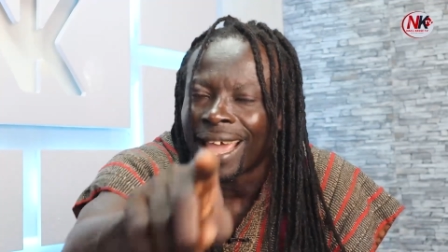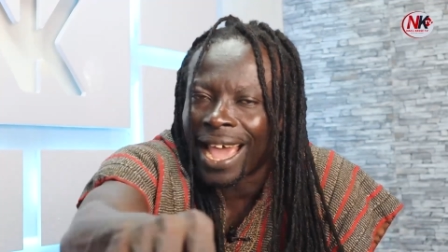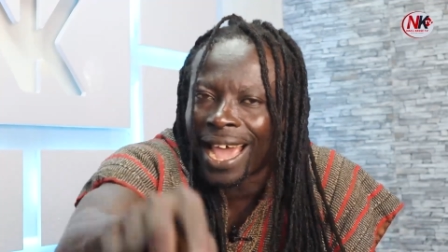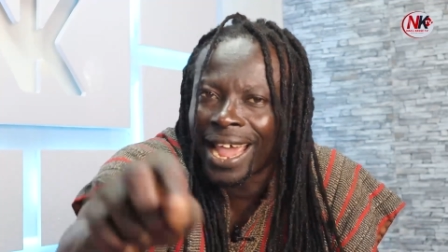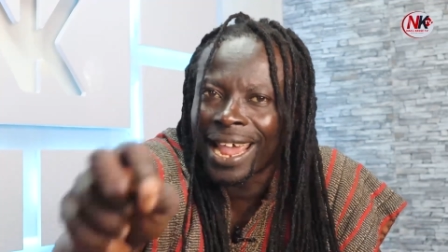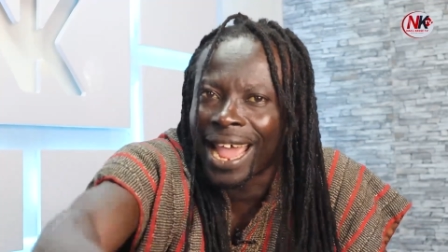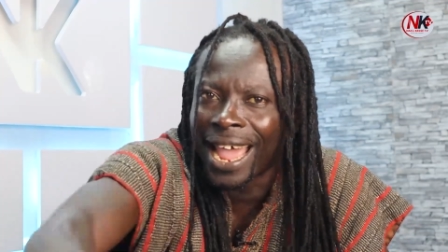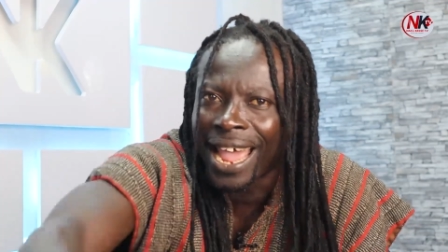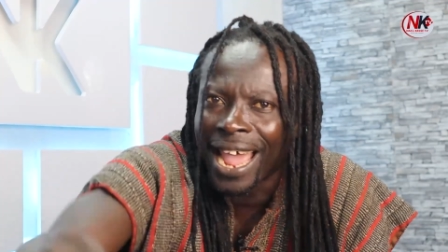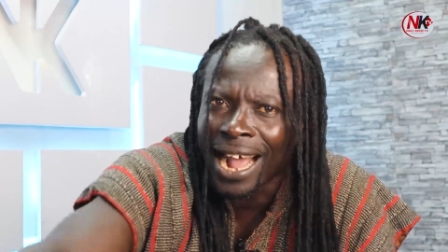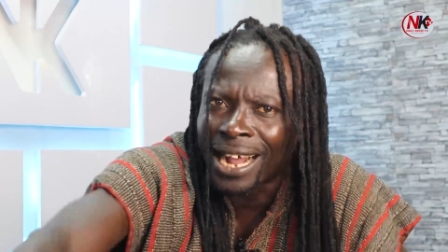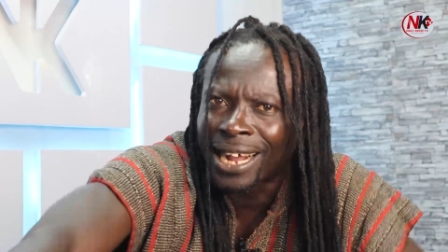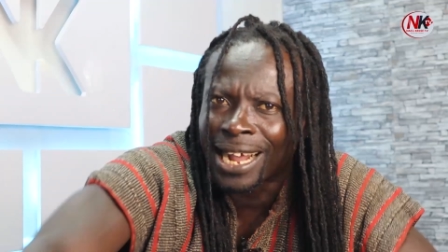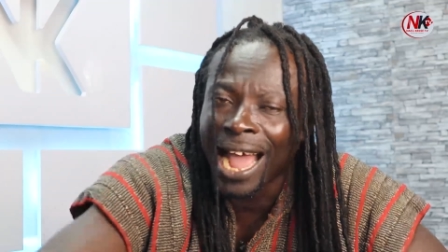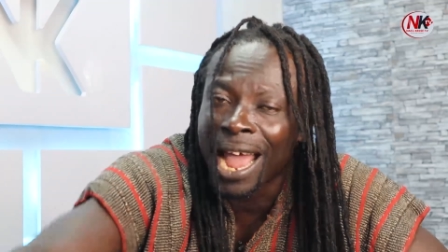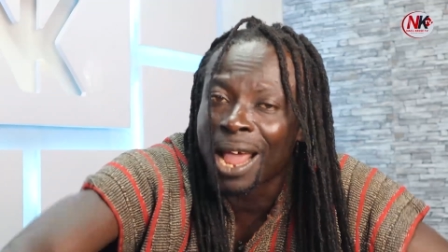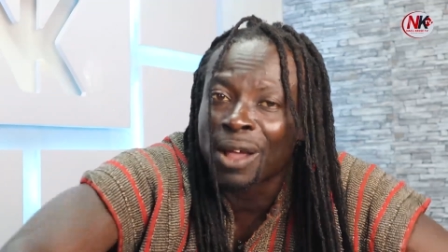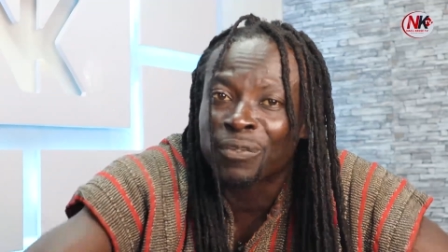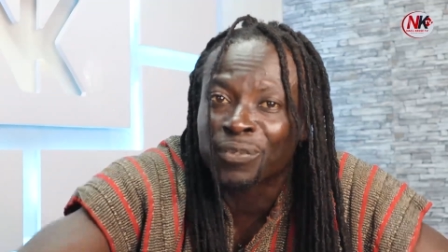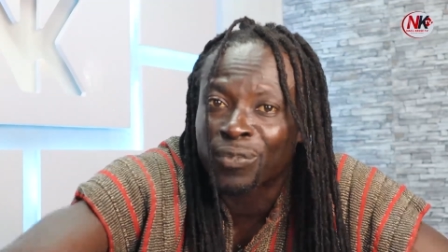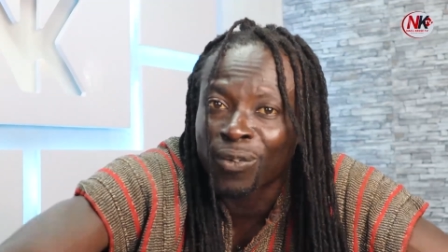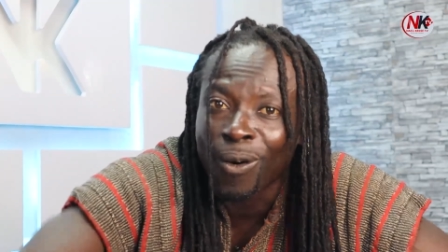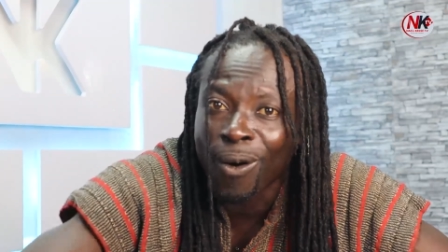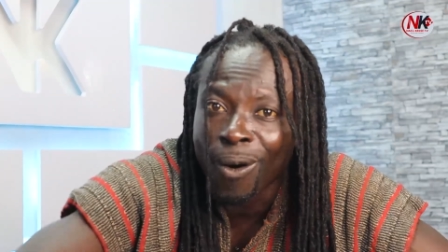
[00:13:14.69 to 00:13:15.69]
eya ya
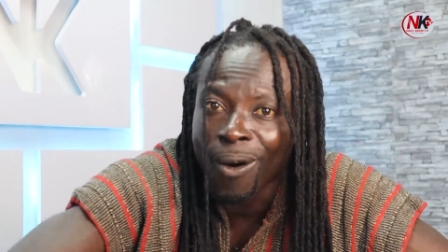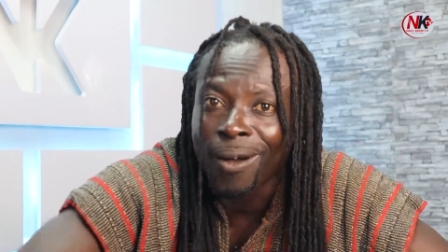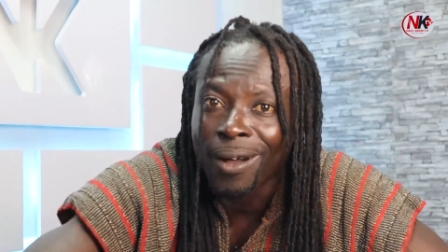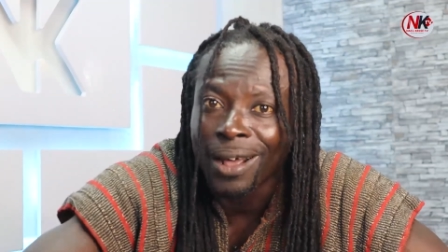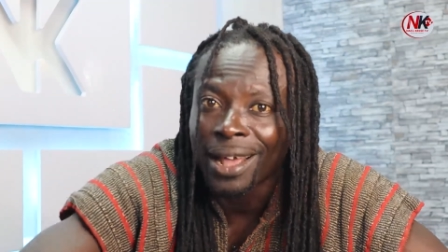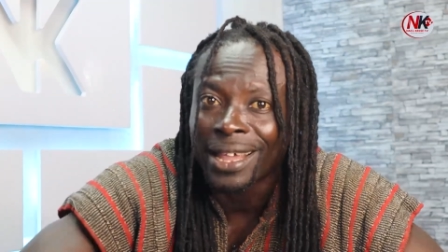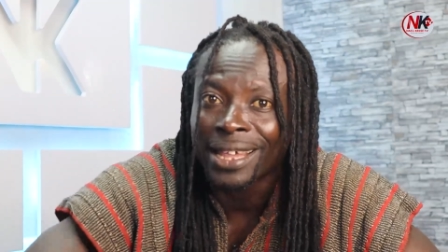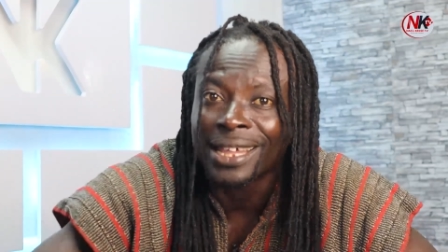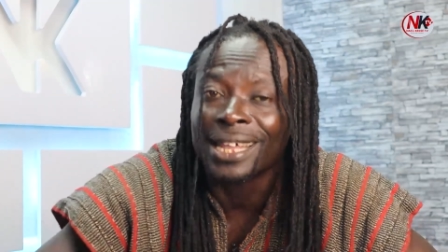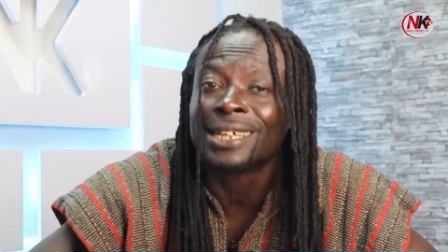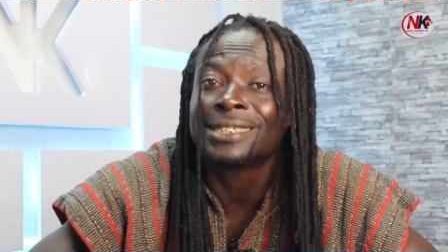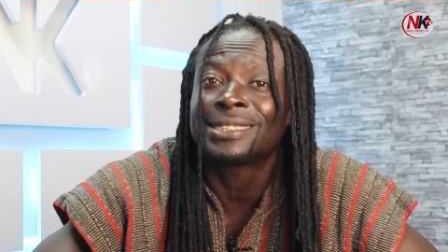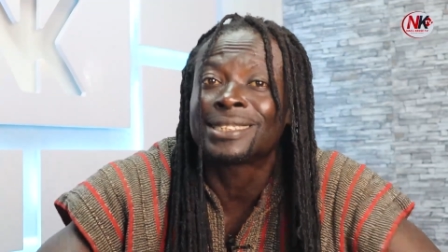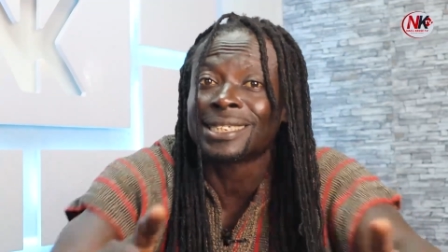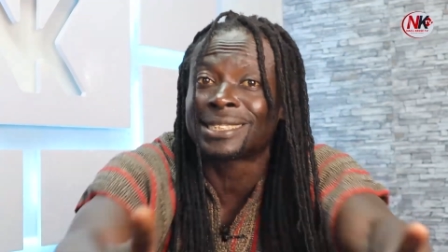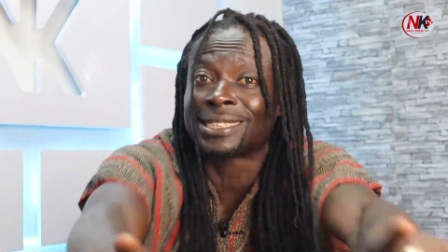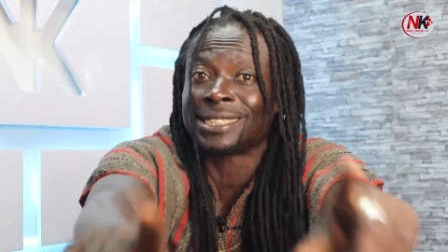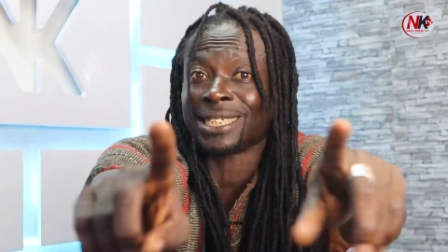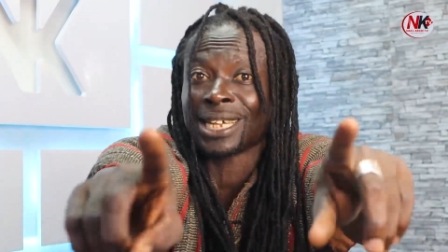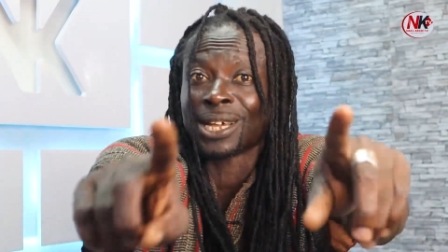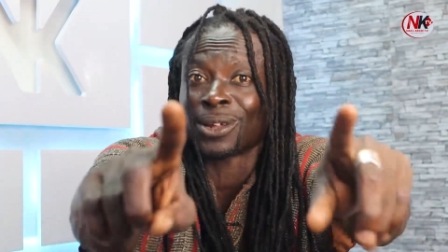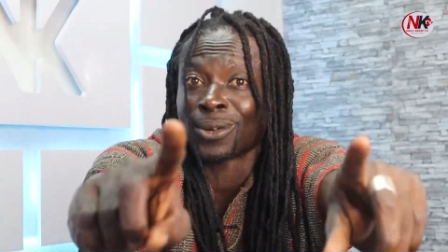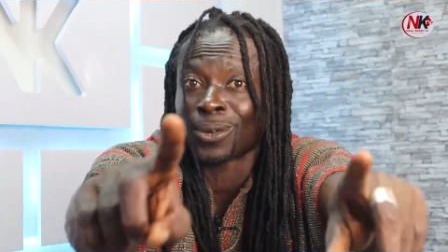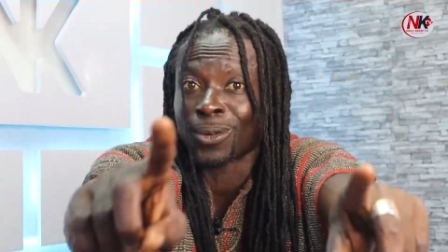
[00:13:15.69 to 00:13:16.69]
kanfo ye
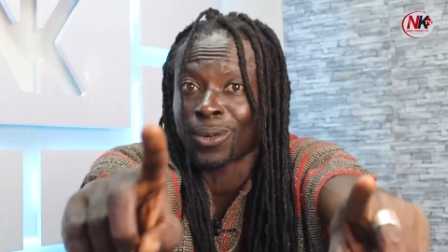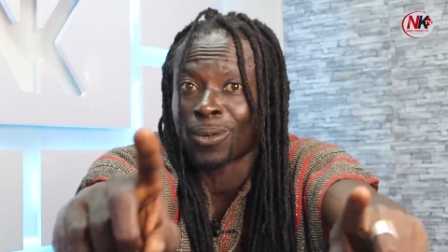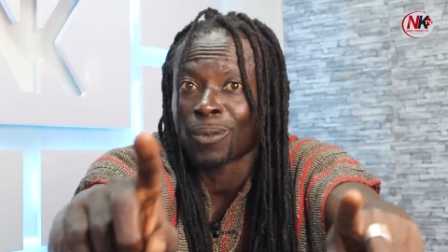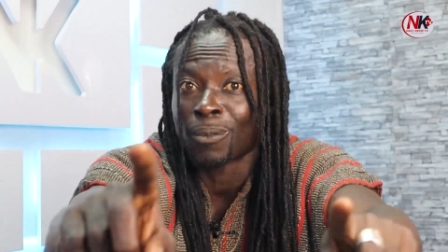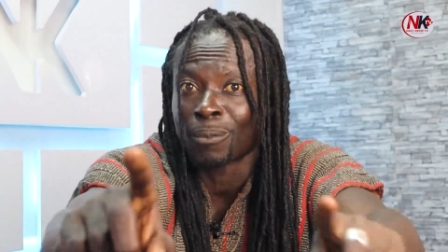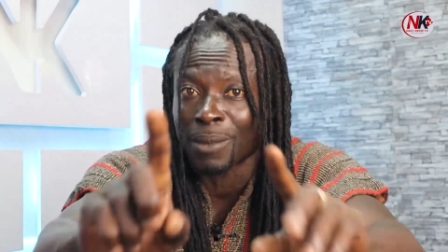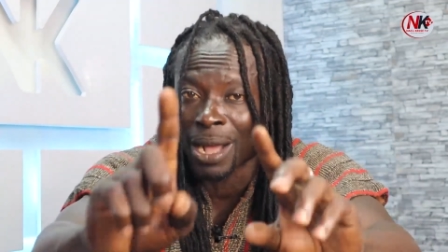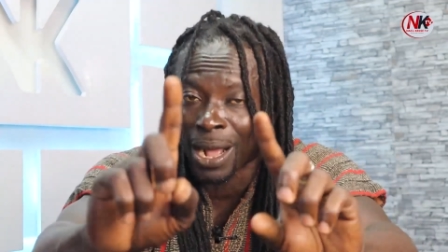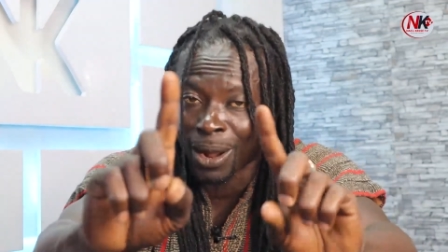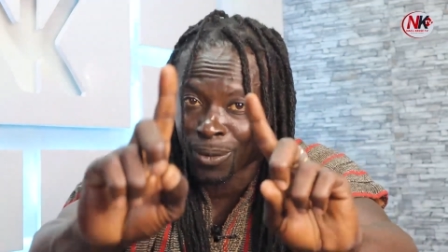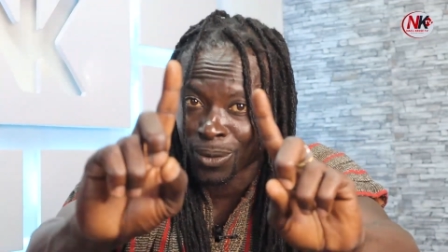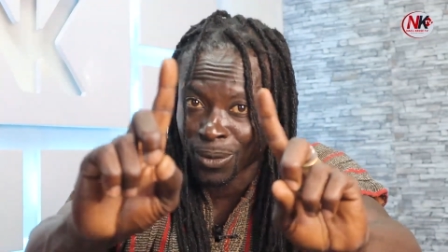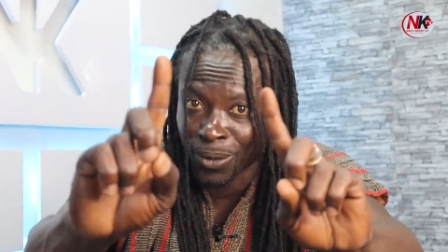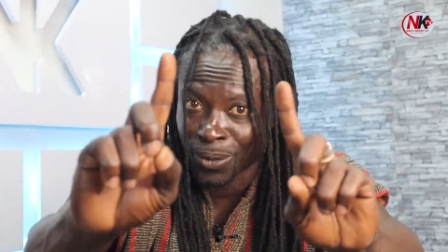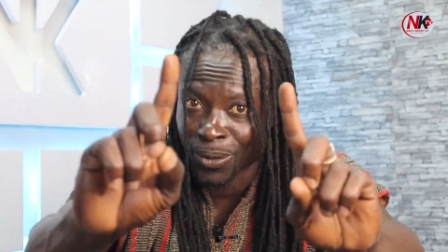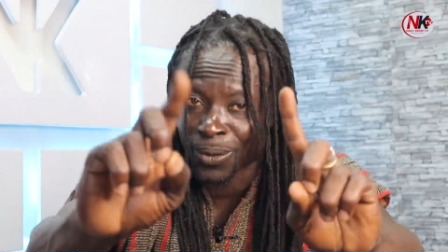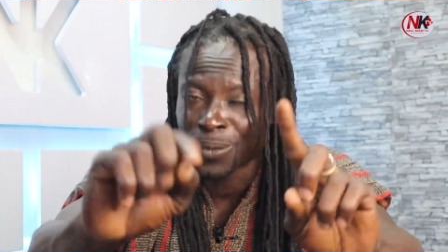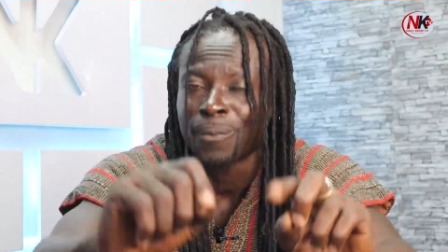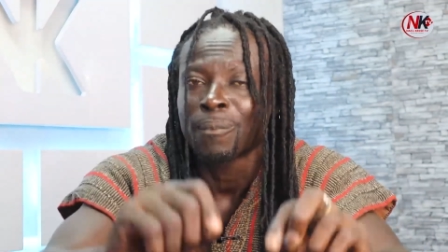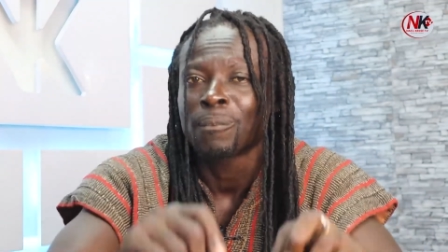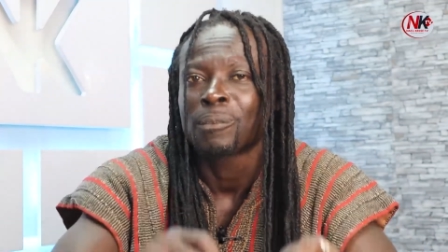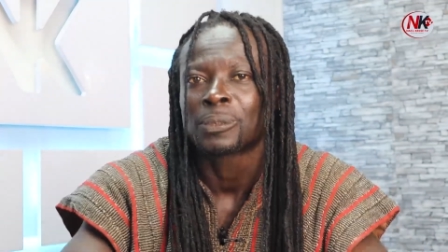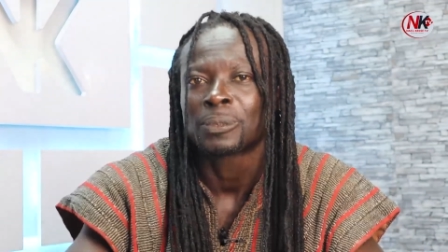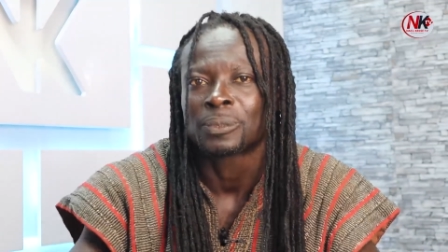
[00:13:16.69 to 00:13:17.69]
ntete no no ba kono
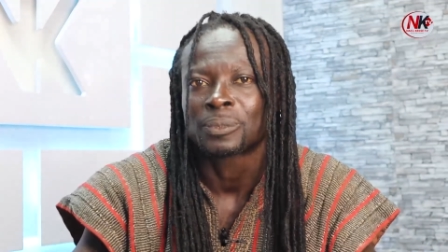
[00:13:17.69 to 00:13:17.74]
no